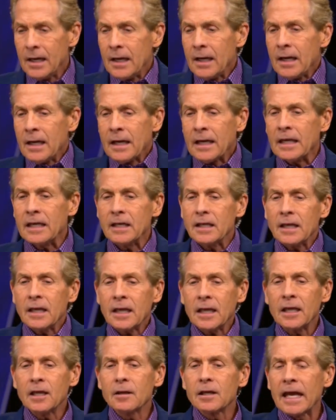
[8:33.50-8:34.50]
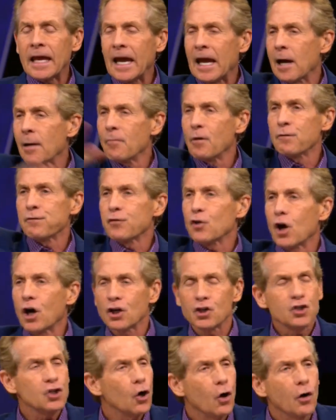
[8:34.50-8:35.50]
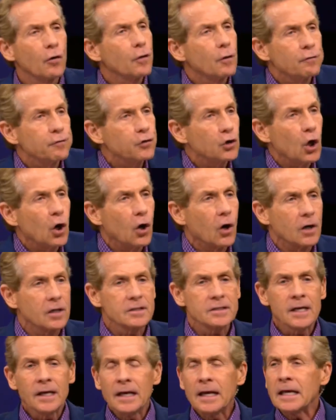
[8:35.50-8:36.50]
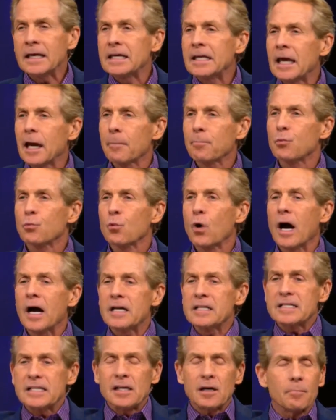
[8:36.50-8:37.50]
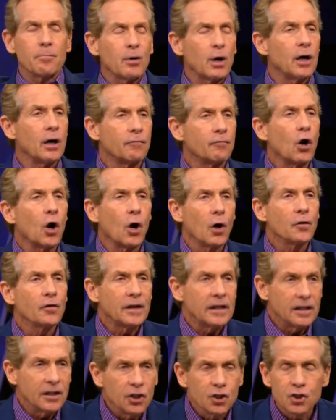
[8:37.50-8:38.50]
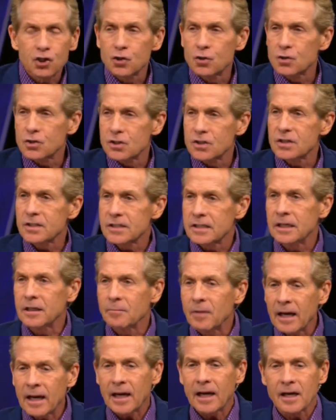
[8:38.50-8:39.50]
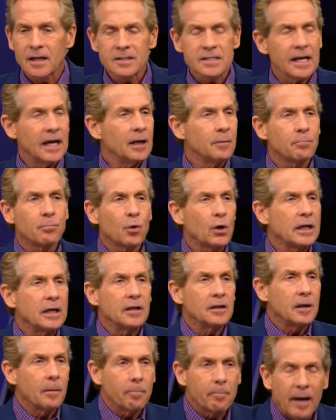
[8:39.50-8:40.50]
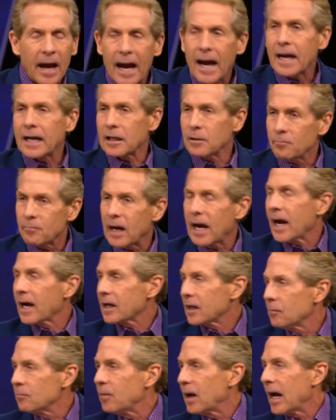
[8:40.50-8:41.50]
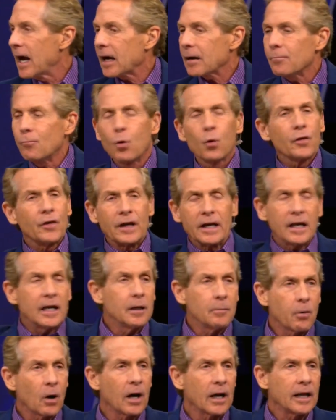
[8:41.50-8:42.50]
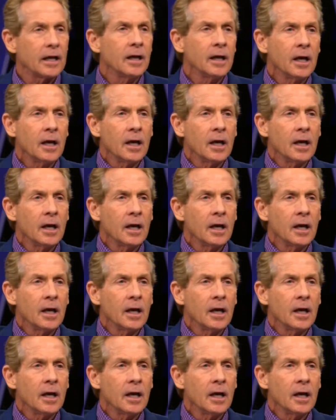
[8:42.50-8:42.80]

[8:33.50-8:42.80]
he camouflaged all the flaws. He kept rising above all the issues this team has and bringing them back and back and back more than anybody